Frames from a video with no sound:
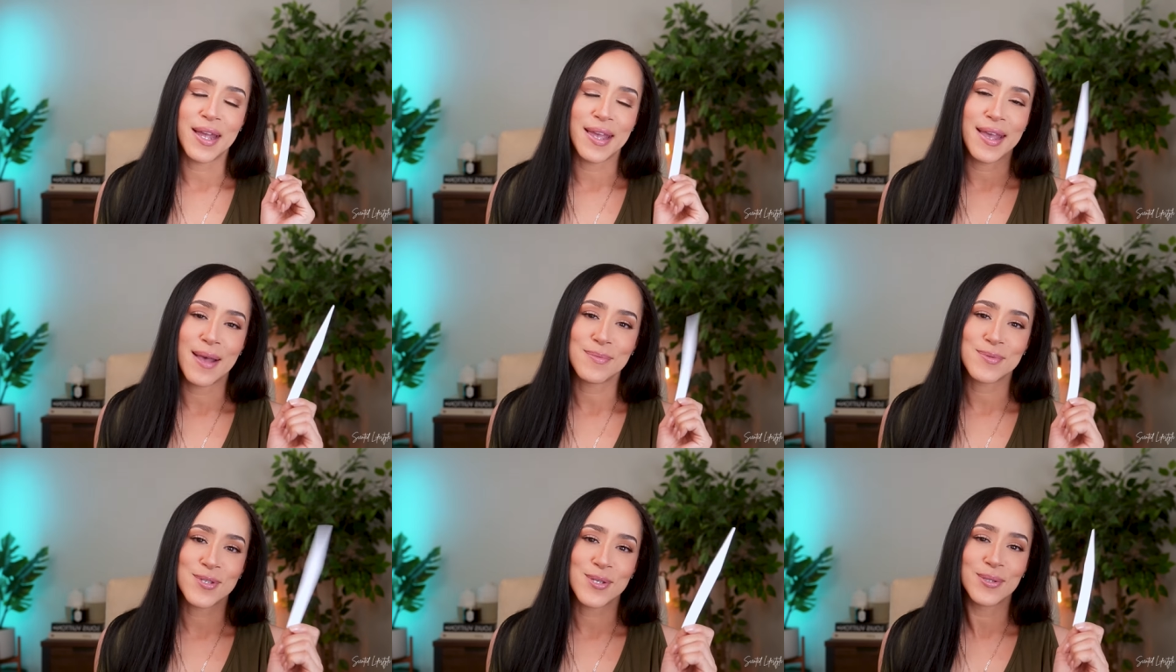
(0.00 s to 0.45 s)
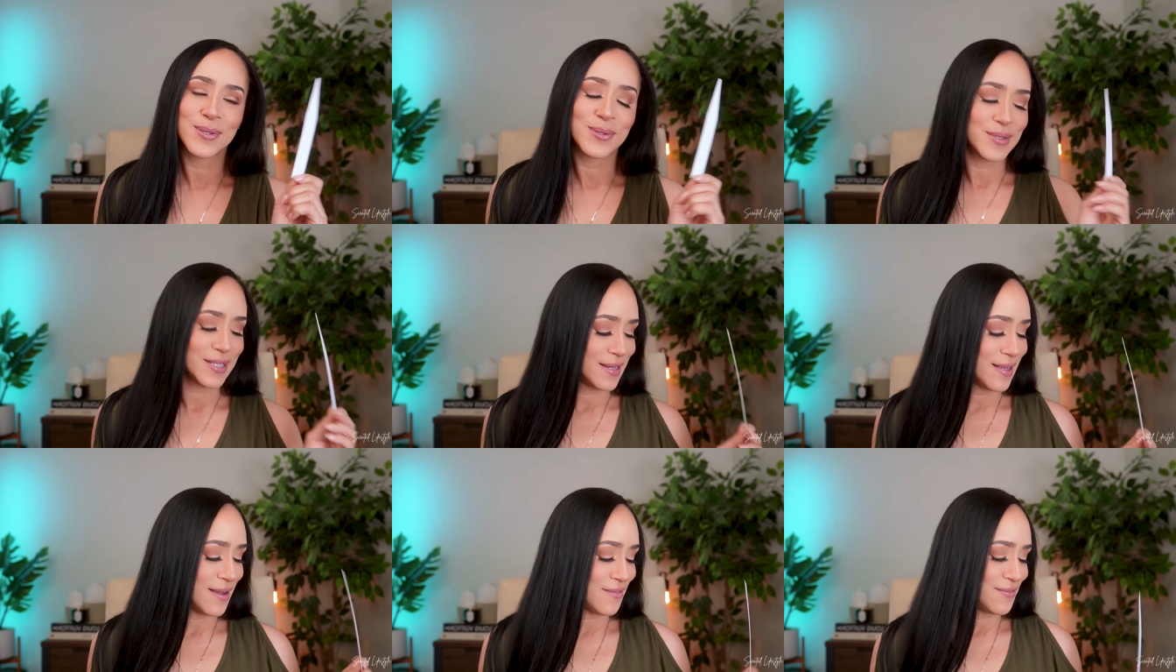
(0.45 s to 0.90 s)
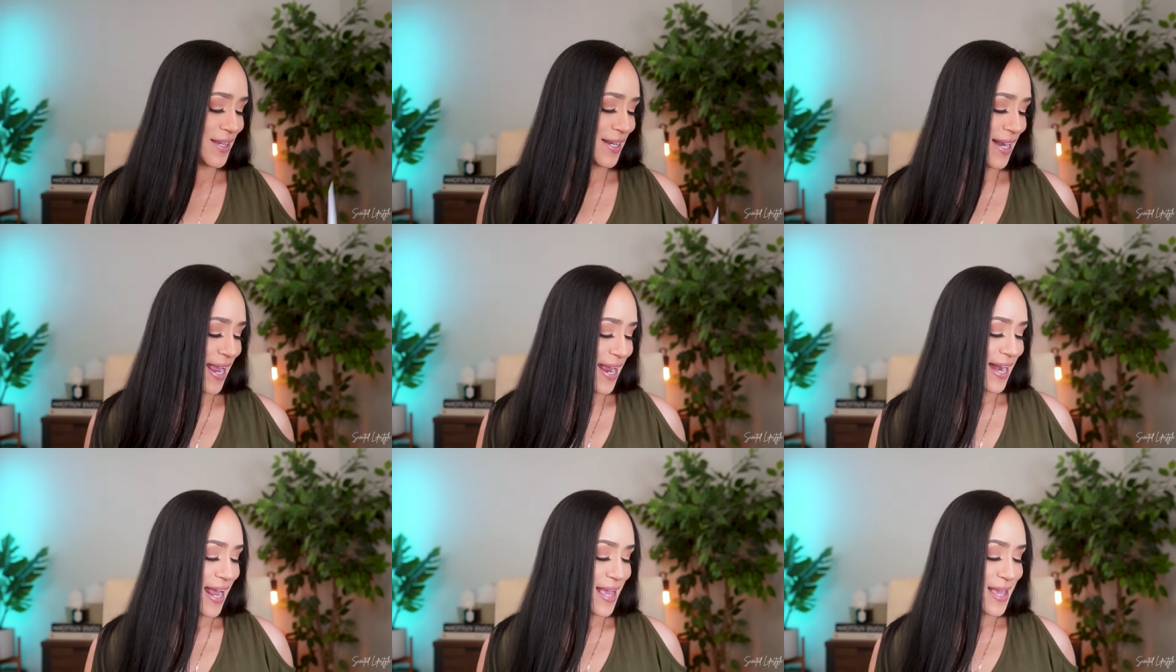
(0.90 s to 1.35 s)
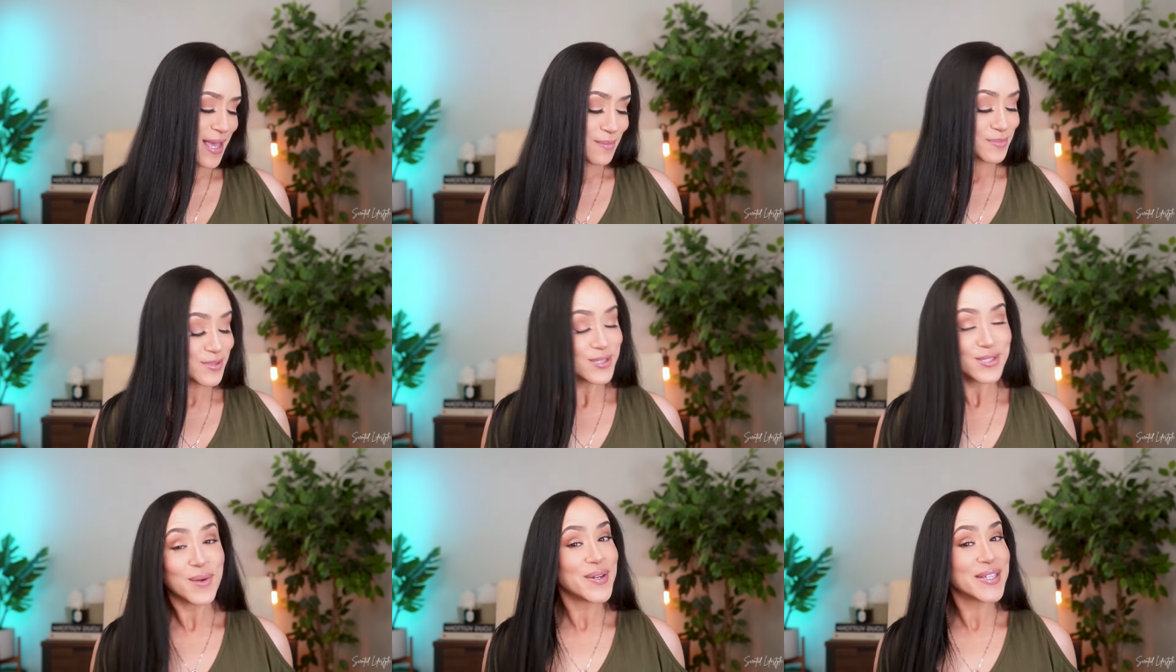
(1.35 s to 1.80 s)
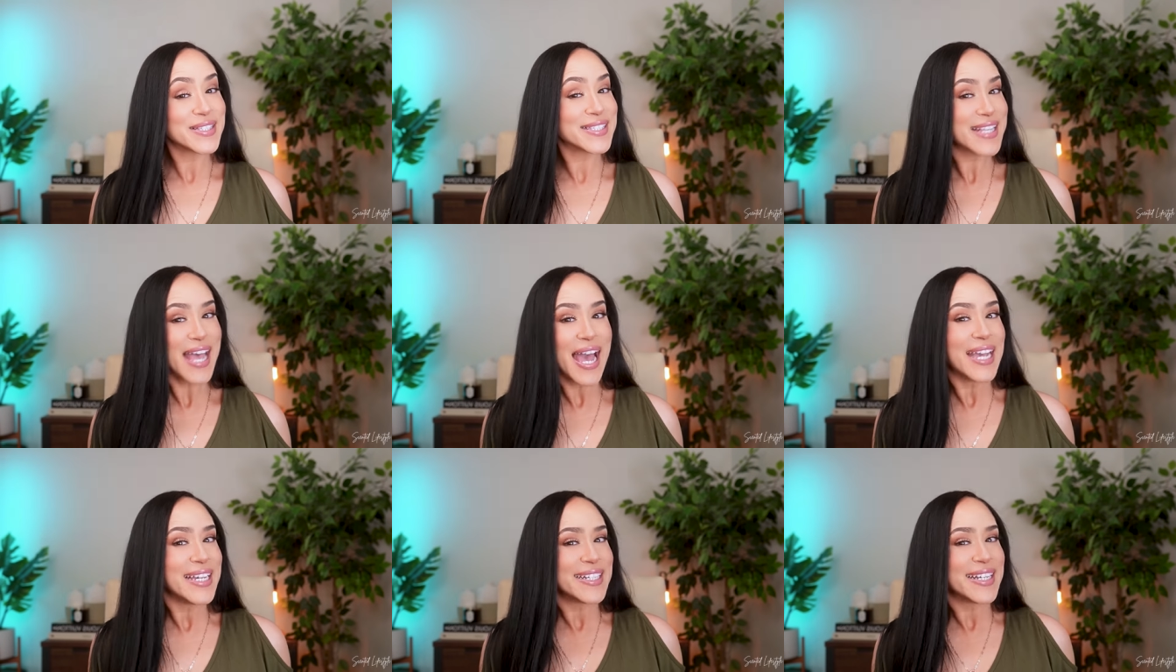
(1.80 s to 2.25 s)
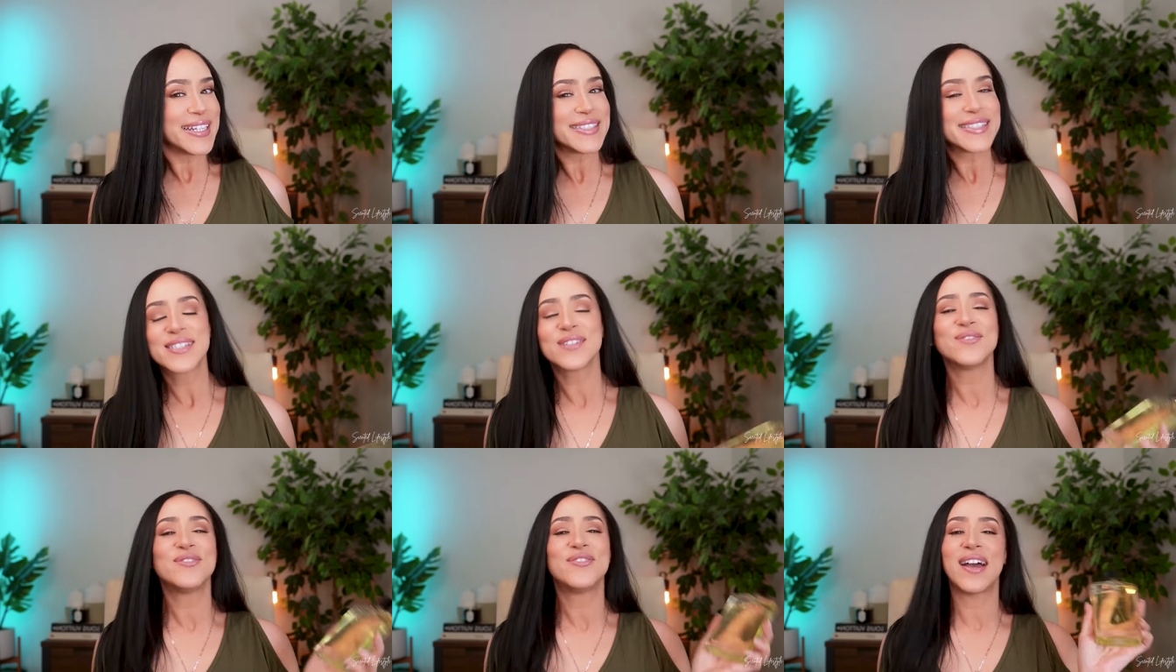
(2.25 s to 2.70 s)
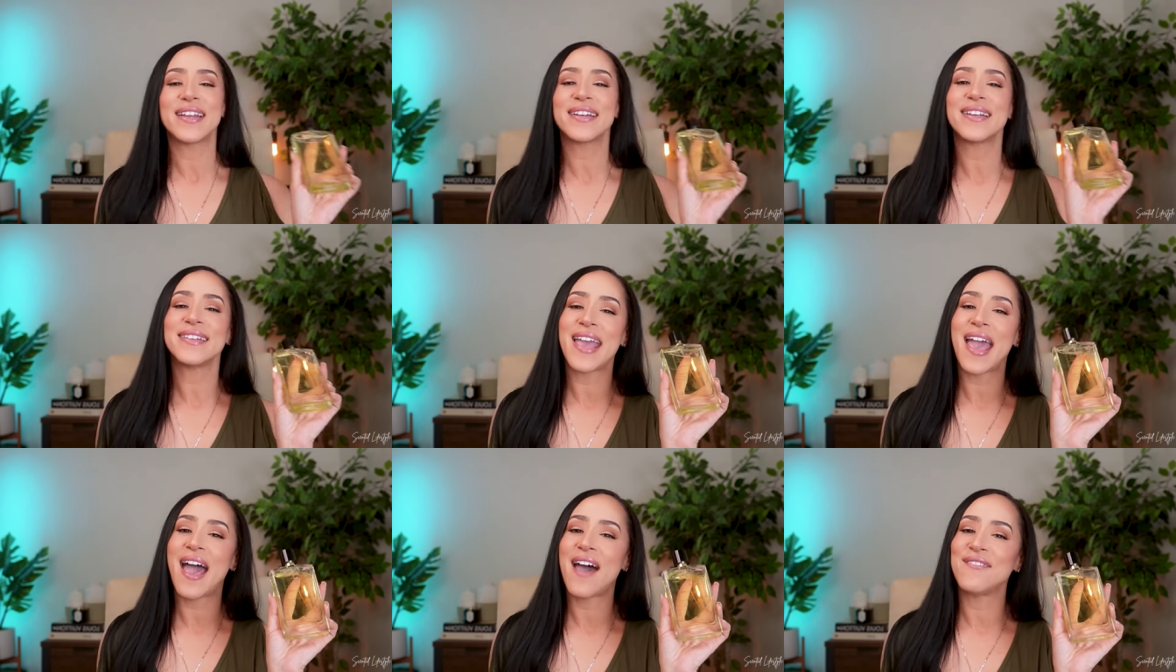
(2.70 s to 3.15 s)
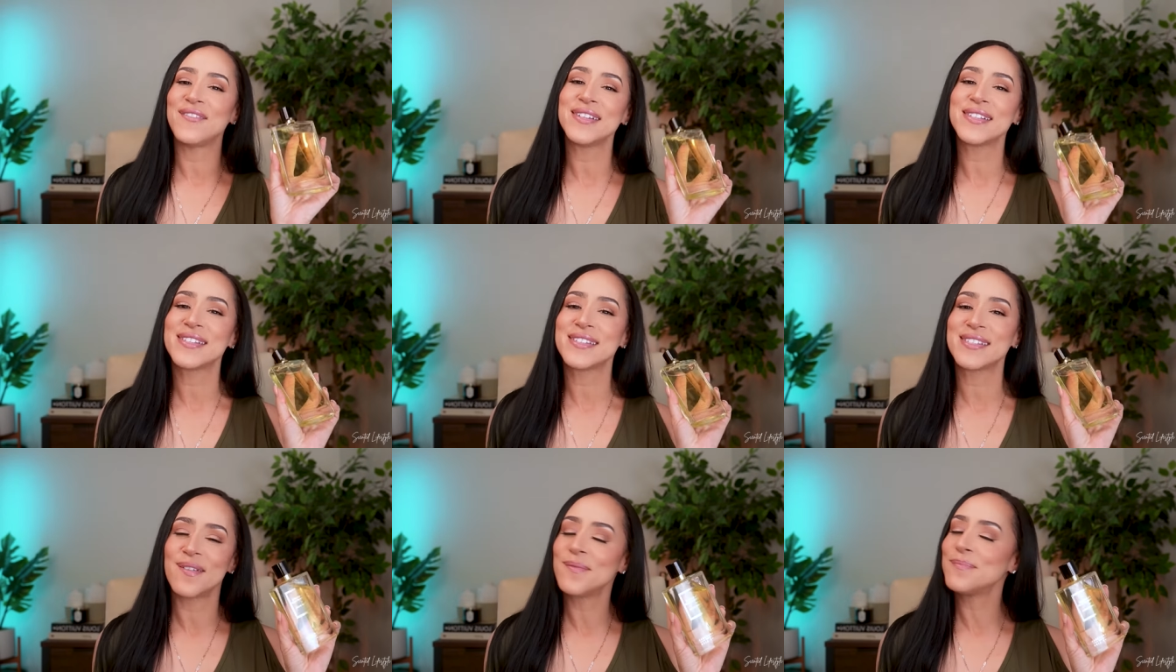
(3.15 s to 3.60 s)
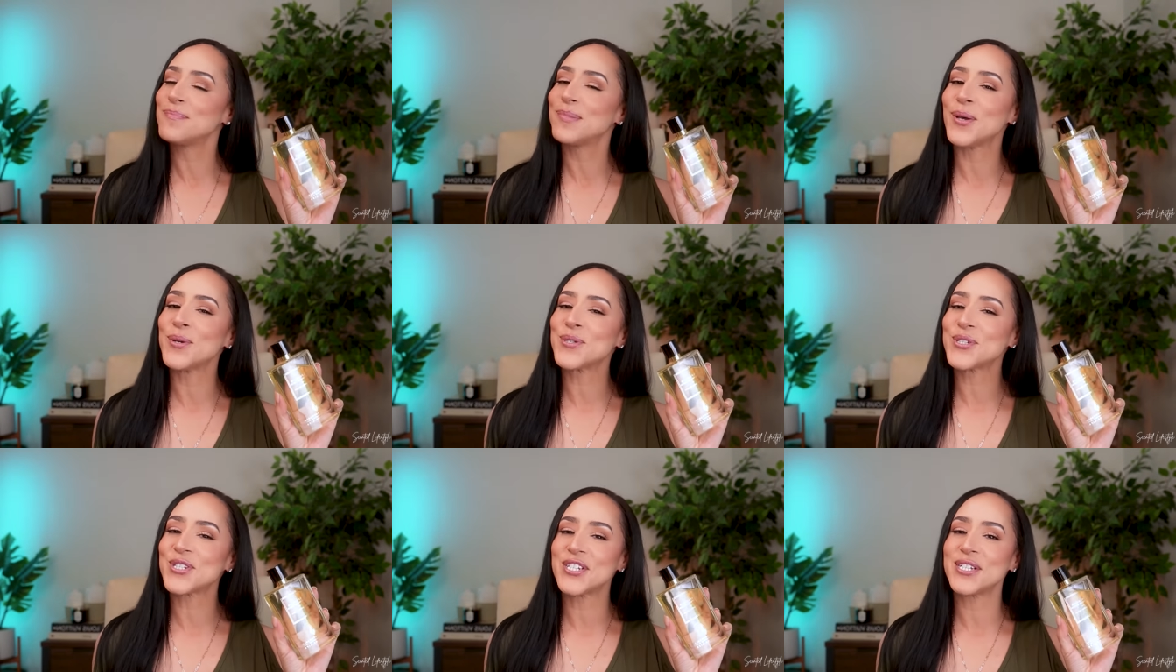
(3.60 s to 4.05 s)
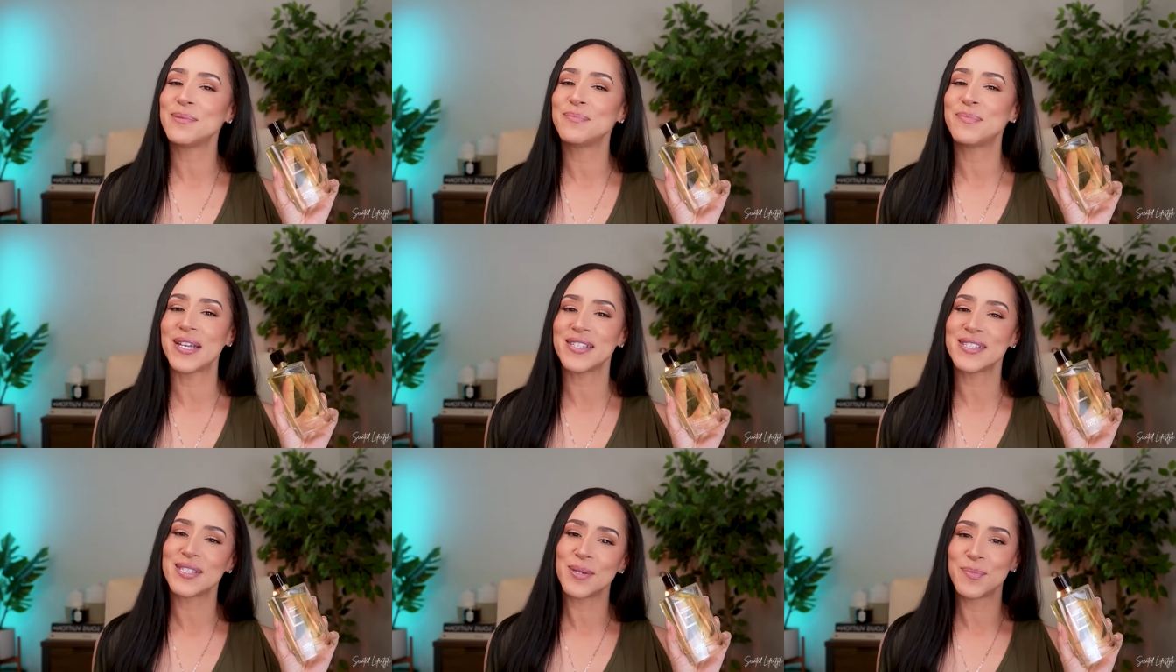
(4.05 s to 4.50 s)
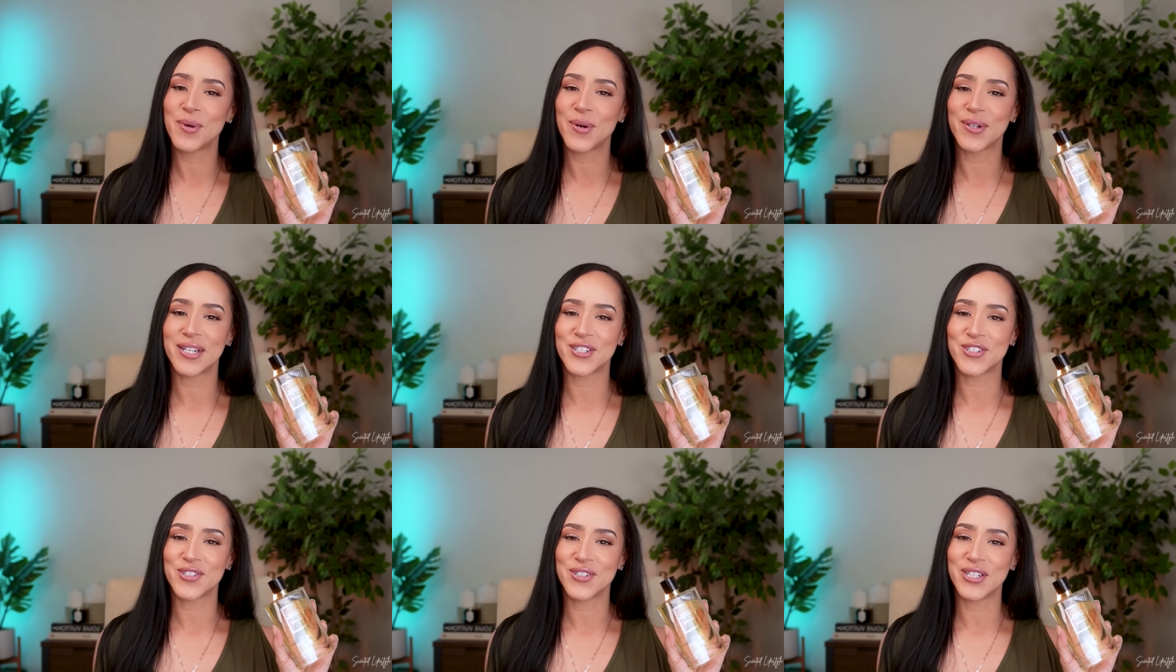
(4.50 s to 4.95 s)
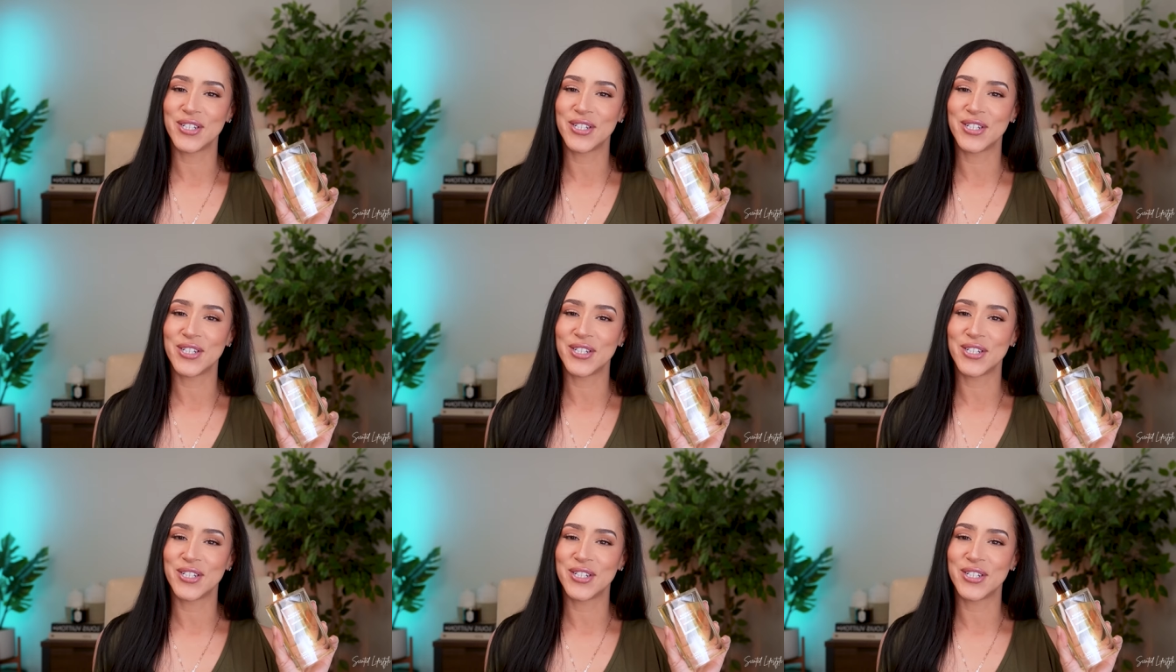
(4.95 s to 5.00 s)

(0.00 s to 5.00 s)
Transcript: I absolutely love it. And I am so excited to finally have it Sunplotion by Simone